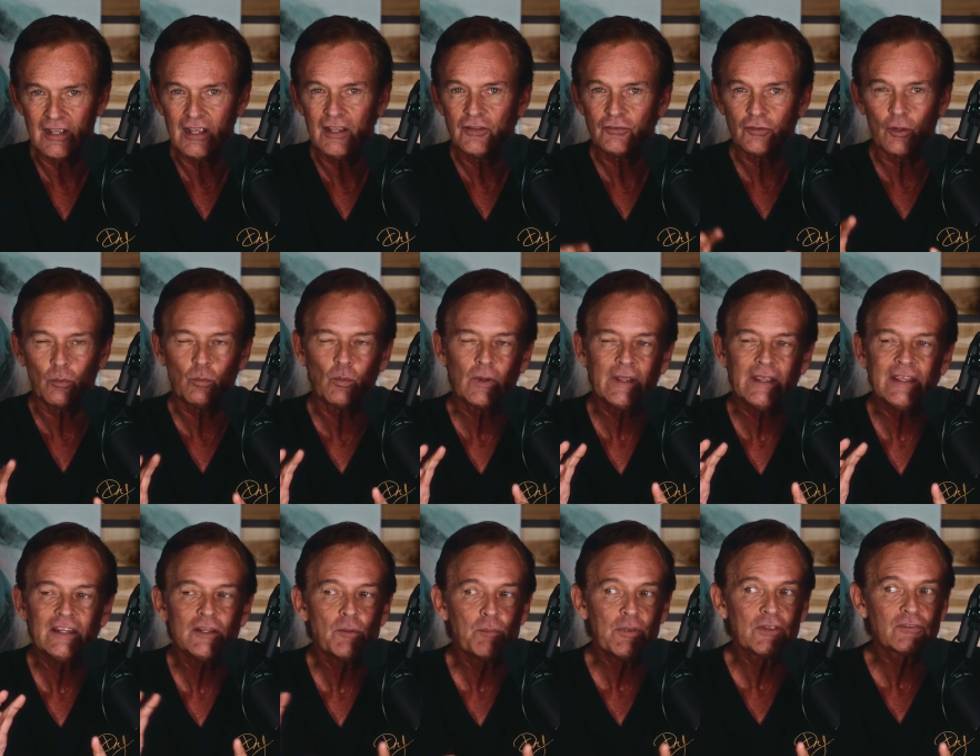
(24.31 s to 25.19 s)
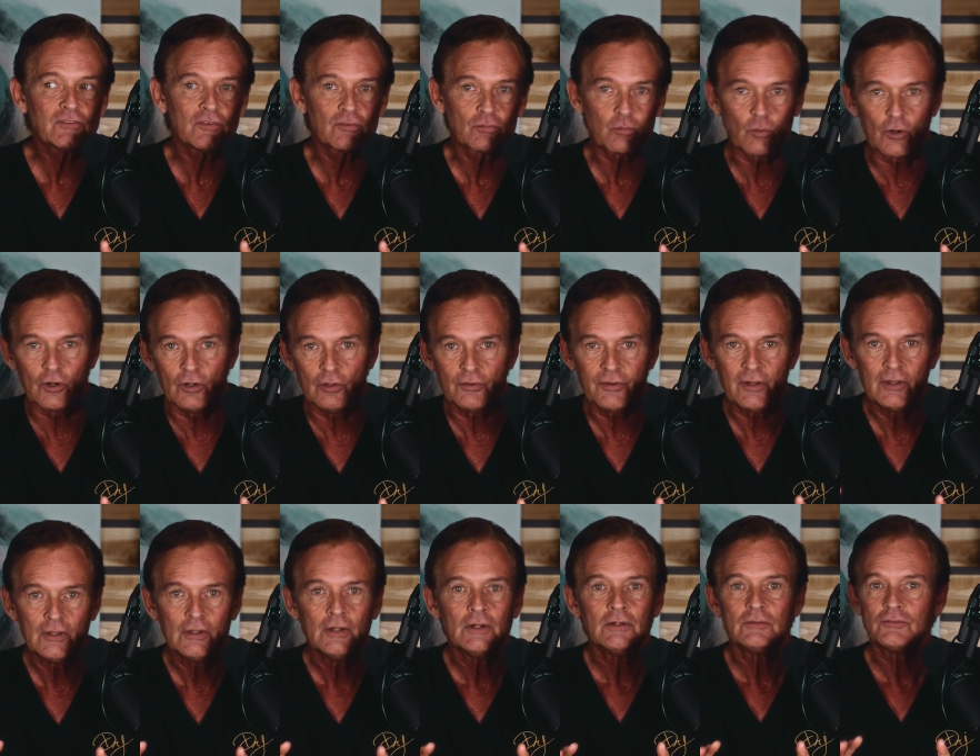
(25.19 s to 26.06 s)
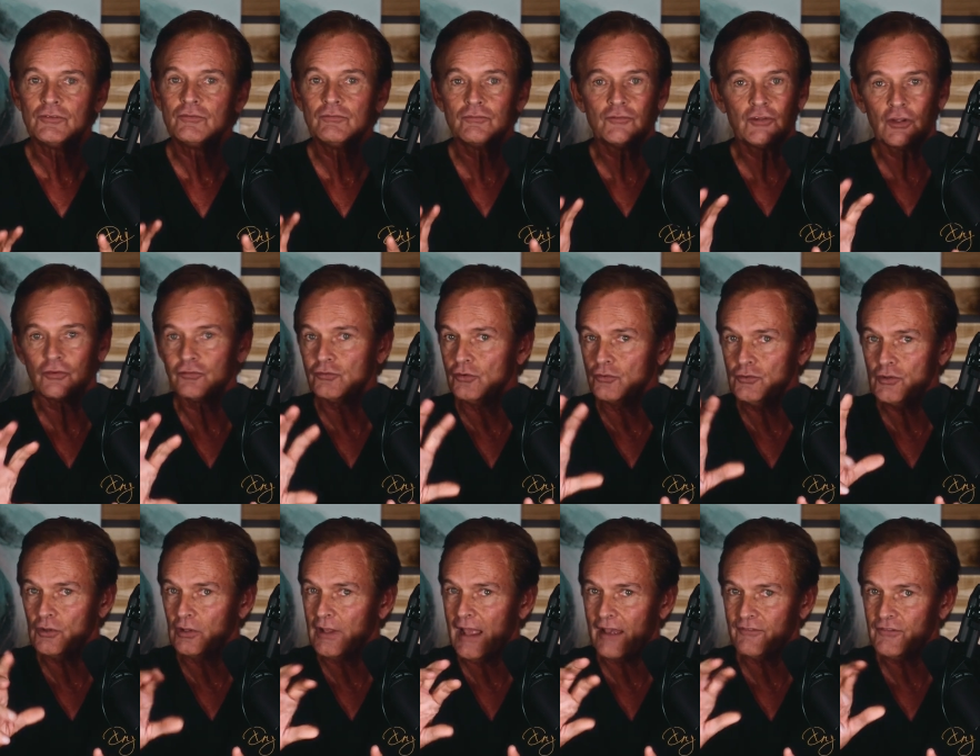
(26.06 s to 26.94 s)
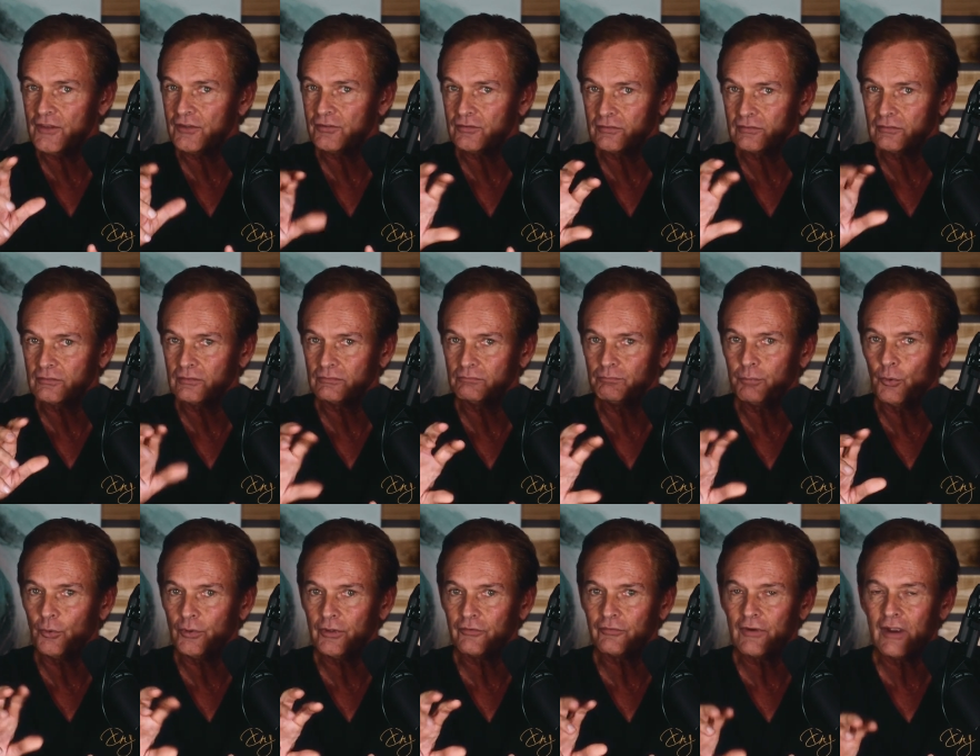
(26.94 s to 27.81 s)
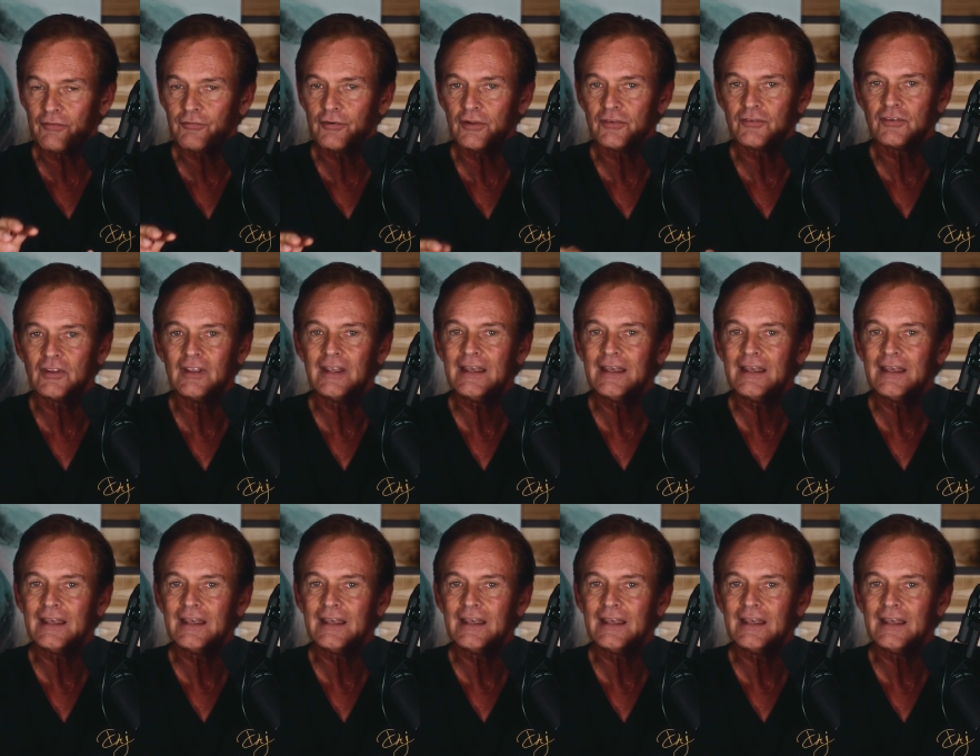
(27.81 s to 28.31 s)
So in the business world, just so you'll have this point of reference,